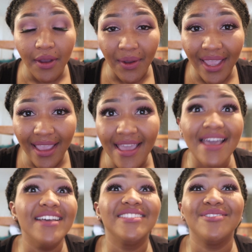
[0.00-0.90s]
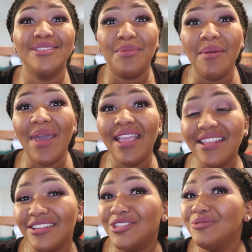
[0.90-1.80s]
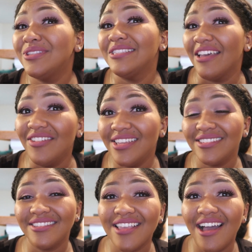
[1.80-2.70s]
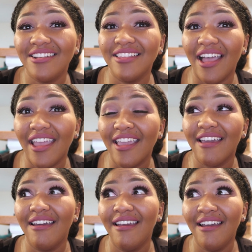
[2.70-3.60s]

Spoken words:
Okay, so to be back in the 270s is kind of like,